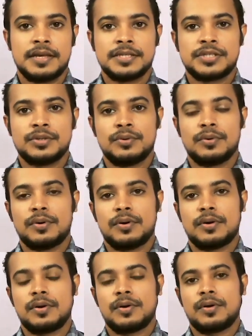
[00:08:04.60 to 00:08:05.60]
So
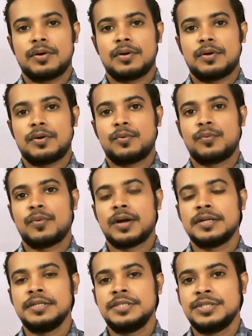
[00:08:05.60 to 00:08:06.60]

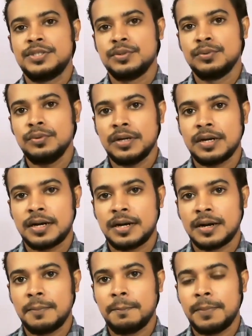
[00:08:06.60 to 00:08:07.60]
once you
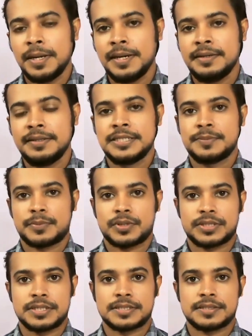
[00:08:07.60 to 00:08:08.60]
complete this
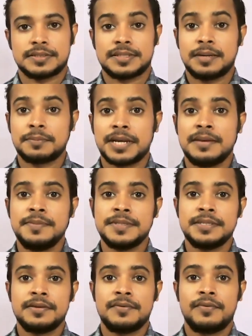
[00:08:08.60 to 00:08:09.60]
process,
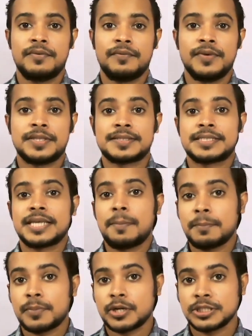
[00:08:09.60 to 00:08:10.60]
sometimes with
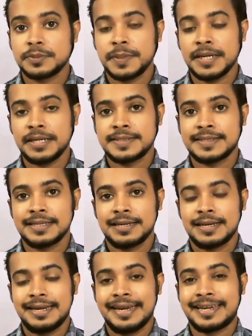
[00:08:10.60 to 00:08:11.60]
some prospects,
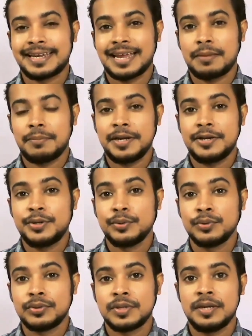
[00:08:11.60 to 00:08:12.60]
it can be
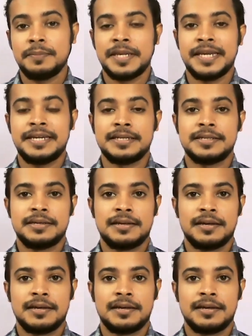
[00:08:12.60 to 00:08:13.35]
2-3 minute